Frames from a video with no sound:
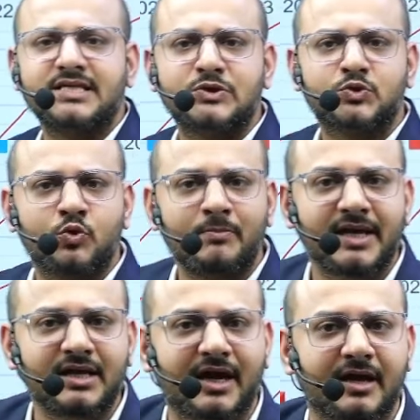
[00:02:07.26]
so many
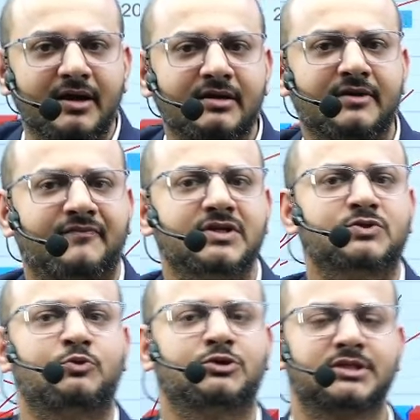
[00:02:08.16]
current affairs
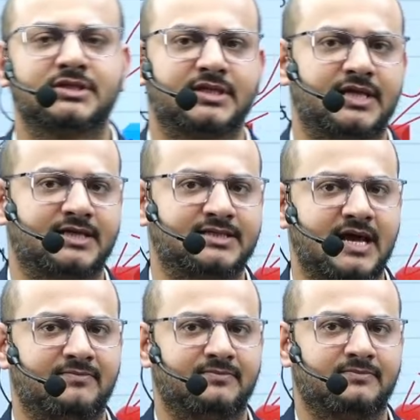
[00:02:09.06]
questions in the exam?
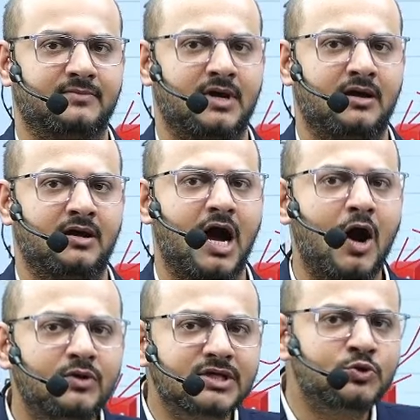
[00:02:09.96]
How
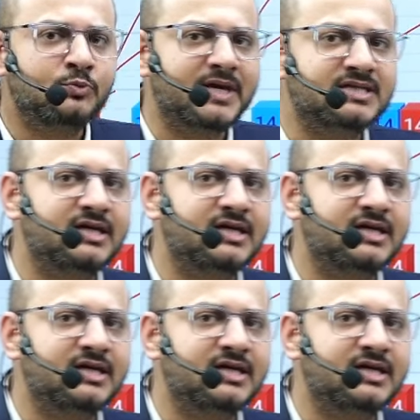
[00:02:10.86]
does UPSC